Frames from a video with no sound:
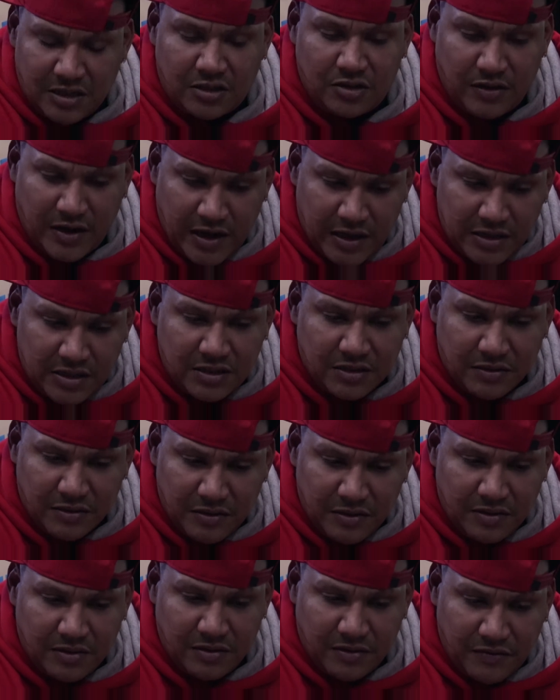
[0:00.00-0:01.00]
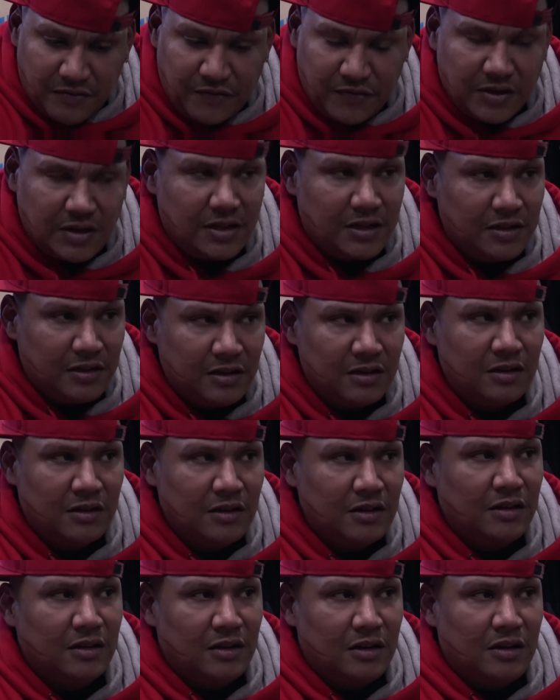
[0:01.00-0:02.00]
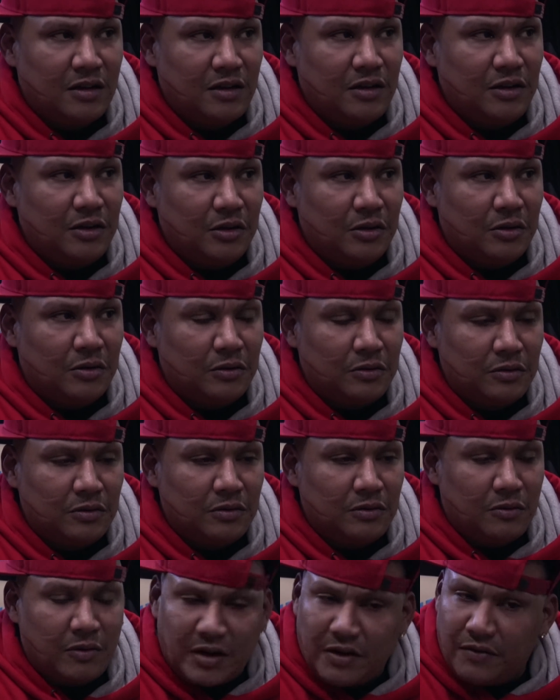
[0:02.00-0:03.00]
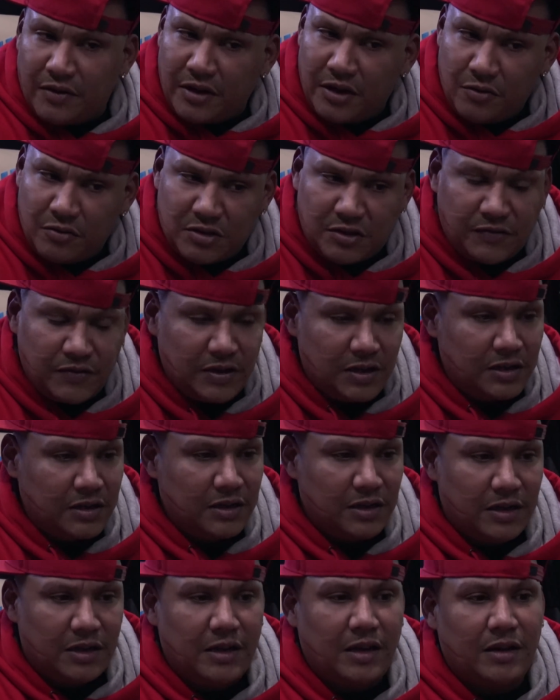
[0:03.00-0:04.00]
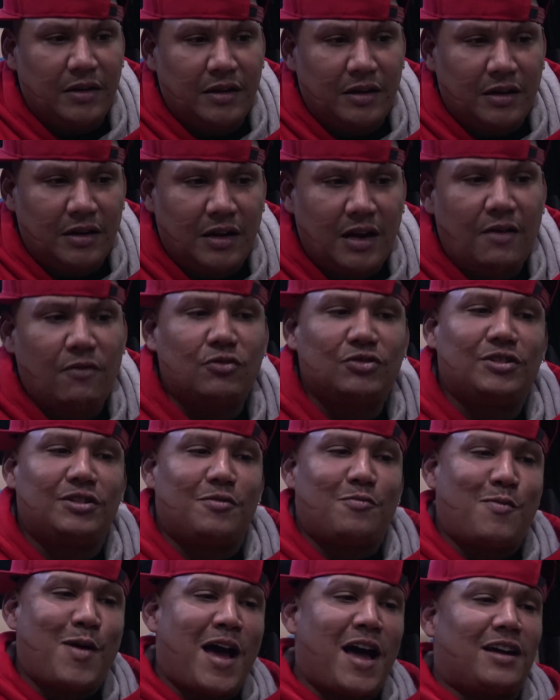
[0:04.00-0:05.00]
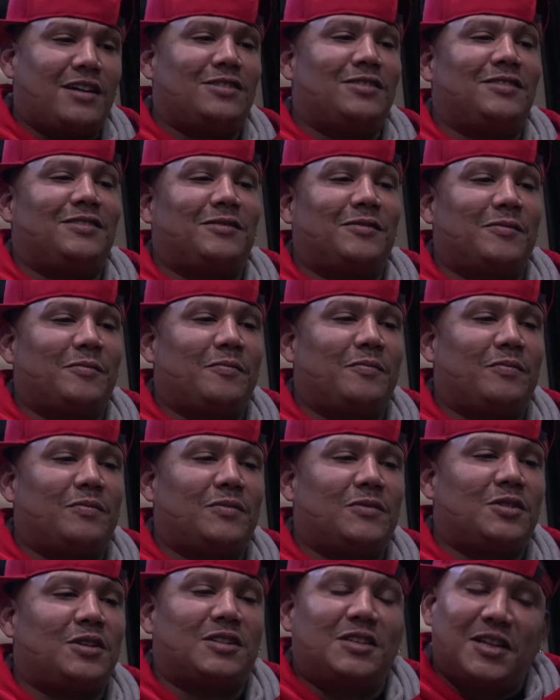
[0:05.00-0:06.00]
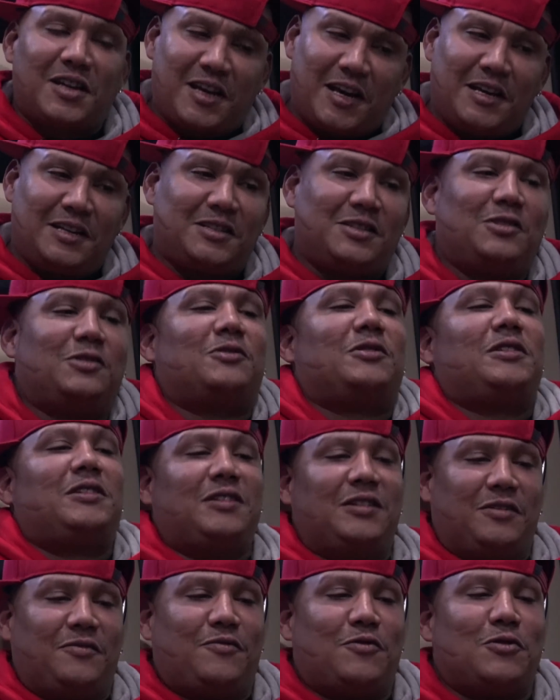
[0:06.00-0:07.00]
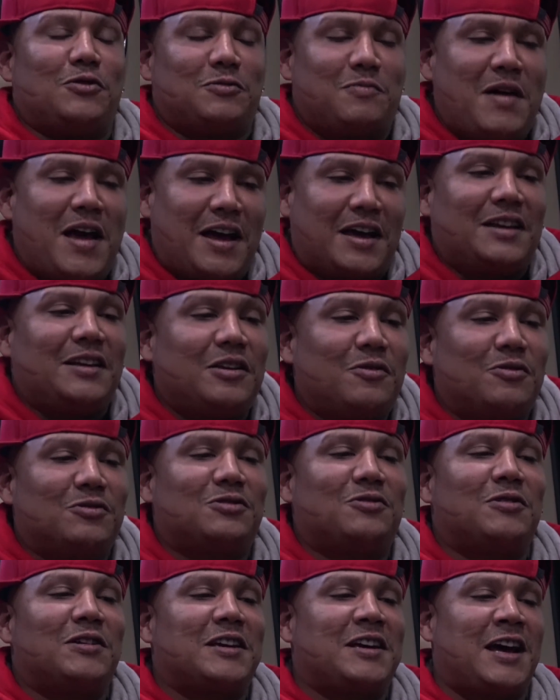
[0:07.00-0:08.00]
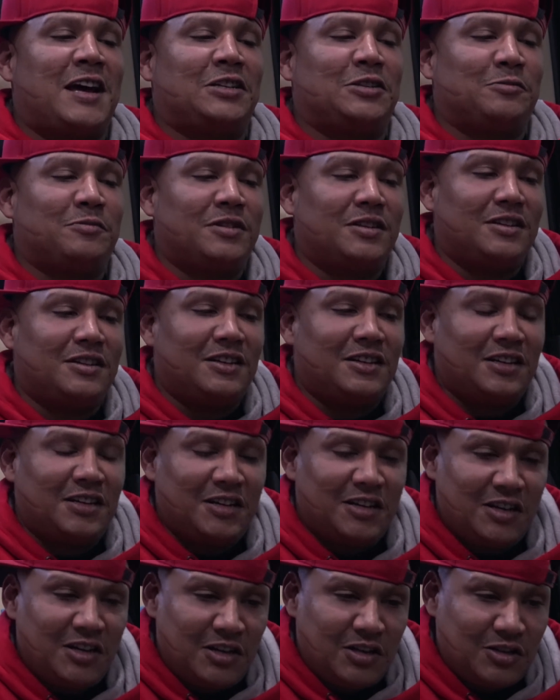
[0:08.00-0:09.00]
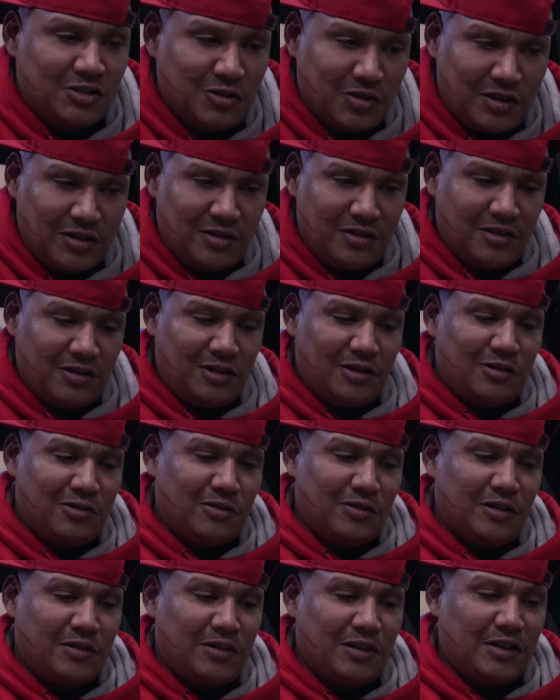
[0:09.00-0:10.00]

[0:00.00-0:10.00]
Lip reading: a trance, feeling, you know, whatever he was feeling, and then Level's in the back, just in case, you know, he falls back and he was gonna catch him. So, you know,